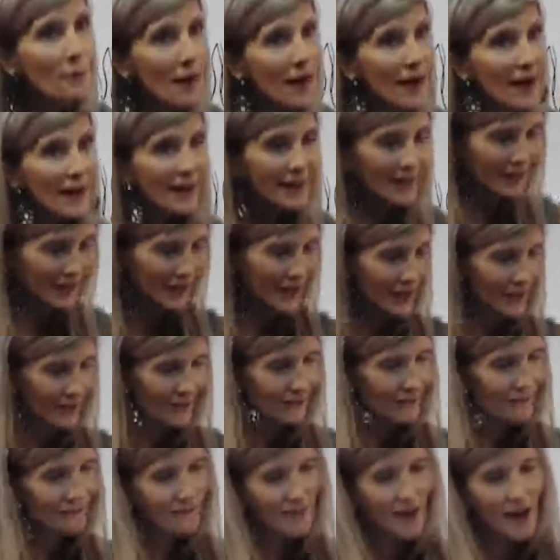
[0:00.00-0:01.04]
my anger.
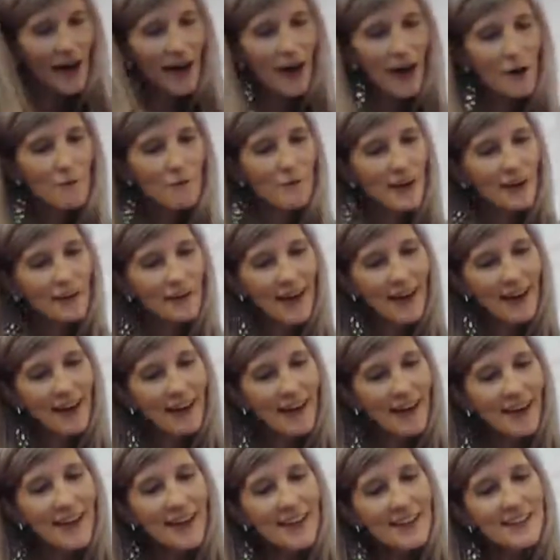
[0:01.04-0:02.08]
Okay,
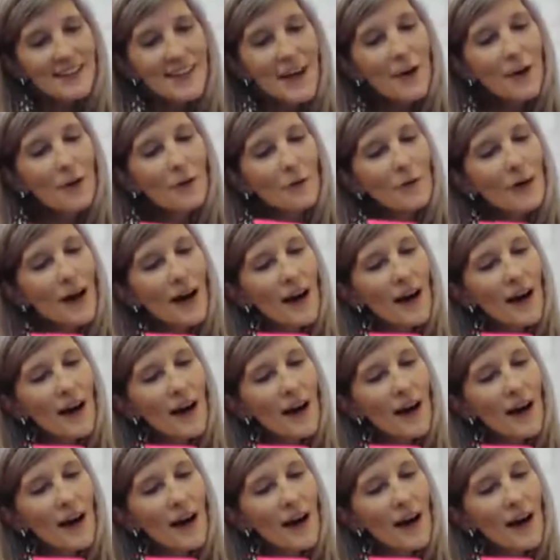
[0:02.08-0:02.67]
so